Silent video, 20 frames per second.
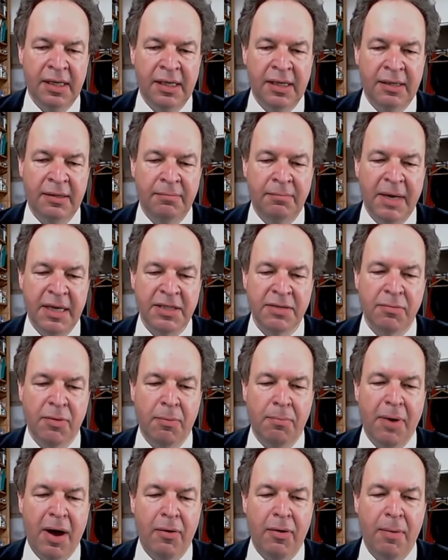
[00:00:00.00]
maximum
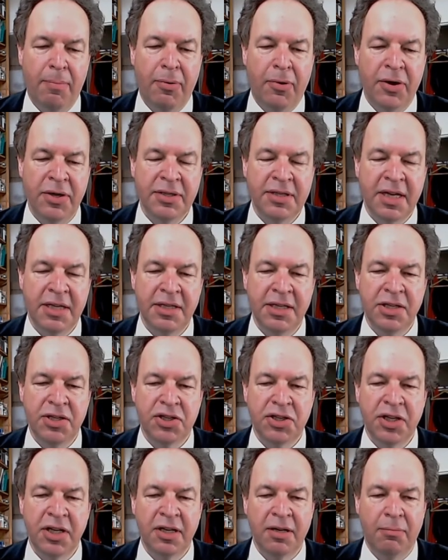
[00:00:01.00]
power point at
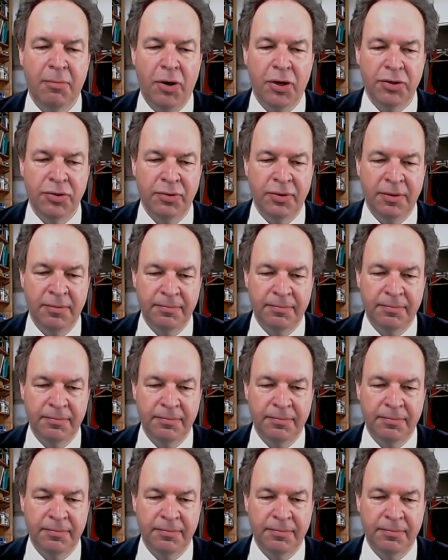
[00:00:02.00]
each single module.